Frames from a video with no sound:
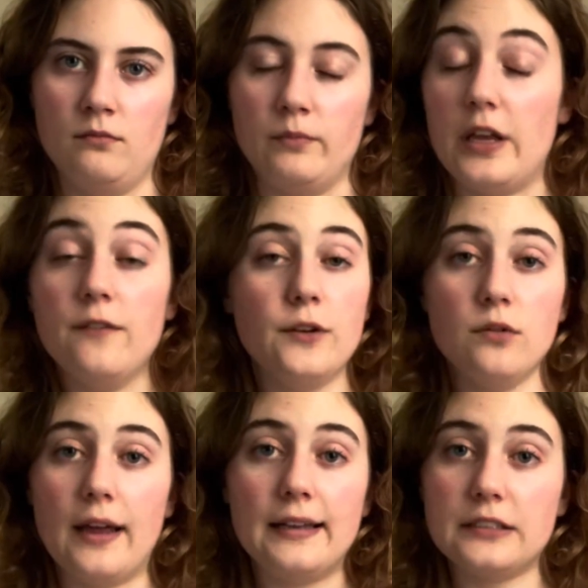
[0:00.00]
if
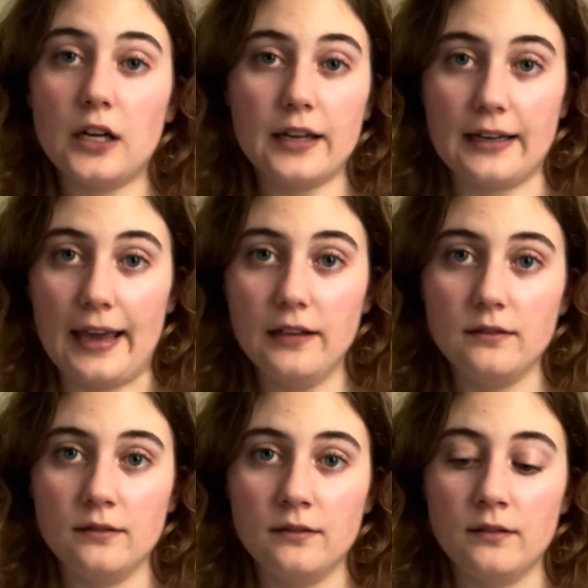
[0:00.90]
you like stockinette,
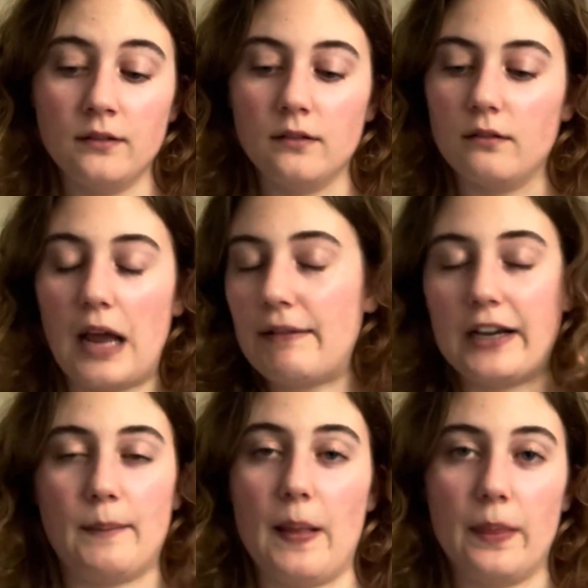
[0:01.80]
I
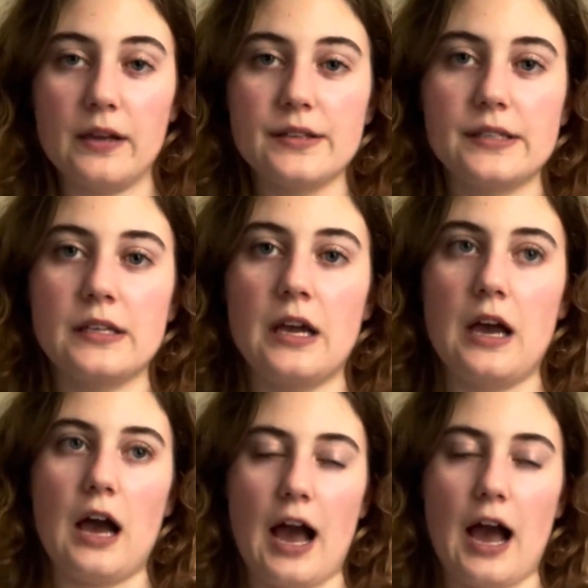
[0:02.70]
recommend this.